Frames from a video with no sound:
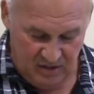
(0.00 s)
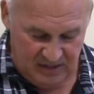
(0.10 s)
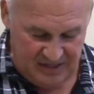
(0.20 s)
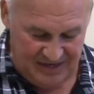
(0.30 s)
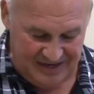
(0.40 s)

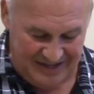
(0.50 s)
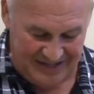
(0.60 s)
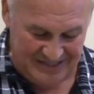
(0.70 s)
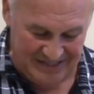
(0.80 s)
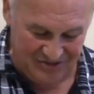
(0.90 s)
They needed to
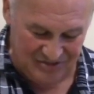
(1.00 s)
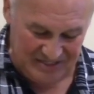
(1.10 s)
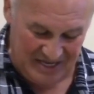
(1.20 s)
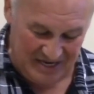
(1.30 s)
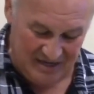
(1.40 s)
get to the other
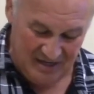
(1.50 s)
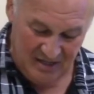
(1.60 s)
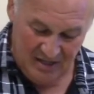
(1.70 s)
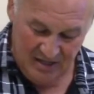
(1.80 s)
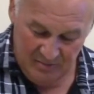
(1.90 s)
side,
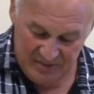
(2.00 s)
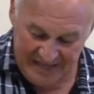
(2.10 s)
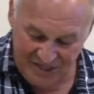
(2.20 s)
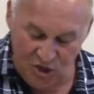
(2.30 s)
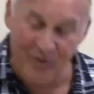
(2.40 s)
but
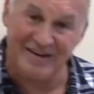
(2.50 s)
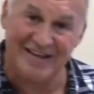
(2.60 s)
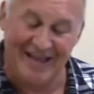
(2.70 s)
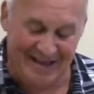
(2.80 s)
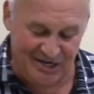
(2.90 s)
they had no
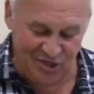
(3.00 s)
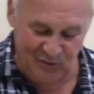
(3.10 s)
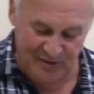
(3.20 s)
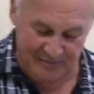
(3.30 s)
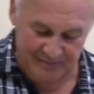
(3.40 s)
idea how to
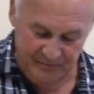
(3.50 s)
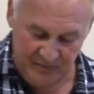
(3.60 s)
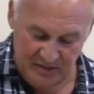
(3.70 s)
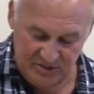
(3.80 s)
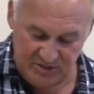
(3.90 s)
do it.
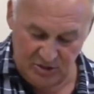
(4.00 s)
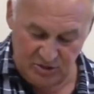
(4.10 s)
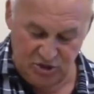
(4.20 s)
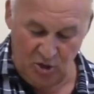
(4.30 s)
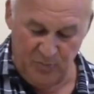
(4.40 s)
So
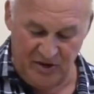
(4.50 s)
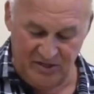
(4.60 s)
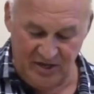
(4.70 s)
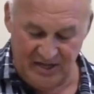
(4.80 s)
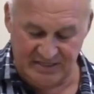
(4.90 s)
Joe prayed to
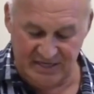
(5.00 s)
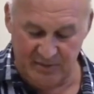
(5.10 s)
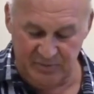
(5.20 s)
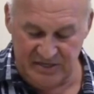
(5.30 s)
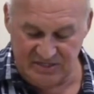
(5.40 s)
God, saying,
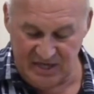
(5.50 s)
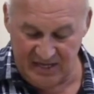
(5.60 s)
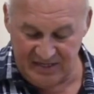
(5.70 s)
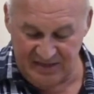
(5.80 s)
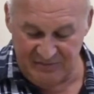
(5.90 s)
Please,
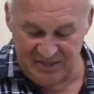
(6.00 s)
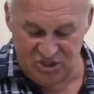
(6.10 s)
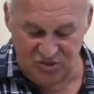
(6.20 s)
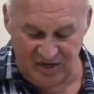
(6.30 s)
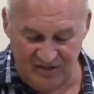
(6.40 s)
God, give me the
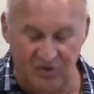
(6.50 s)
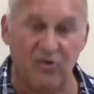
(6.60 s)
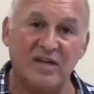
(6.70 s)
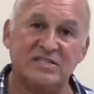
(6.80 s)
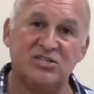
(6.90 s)
strength to
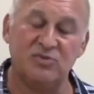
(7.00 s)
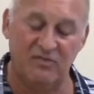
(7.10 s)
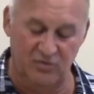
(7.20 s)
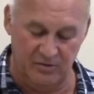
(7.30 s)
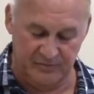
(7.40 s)
cross this
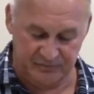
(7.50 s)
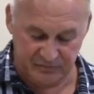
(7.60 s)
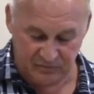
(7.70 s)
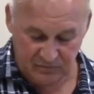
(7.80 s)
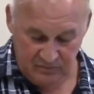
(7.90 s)
river.
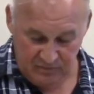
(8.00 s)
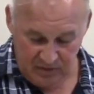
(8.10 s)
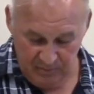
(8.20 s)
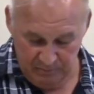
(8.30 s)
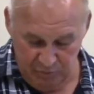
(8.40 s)

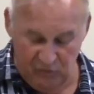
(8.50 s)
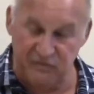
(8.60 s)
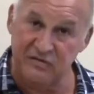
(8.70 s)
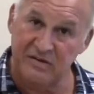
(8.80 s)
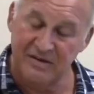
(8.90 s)
Poof!